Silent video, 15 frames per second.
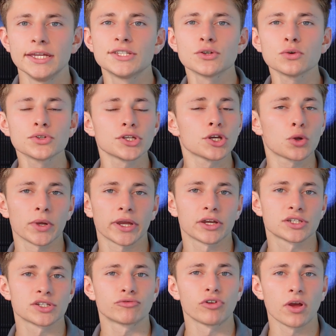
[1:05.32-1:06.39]
It's also
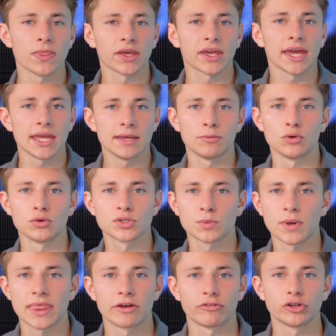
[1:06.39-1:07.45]
quicker to run the cables
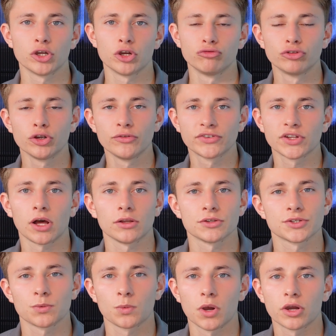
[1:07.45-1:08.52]
when there are no roof
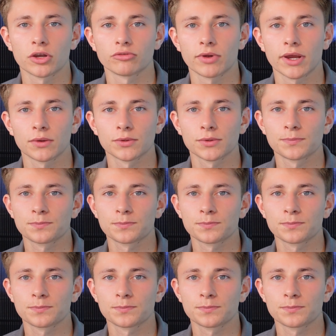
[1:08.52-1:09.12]
tiles to work around.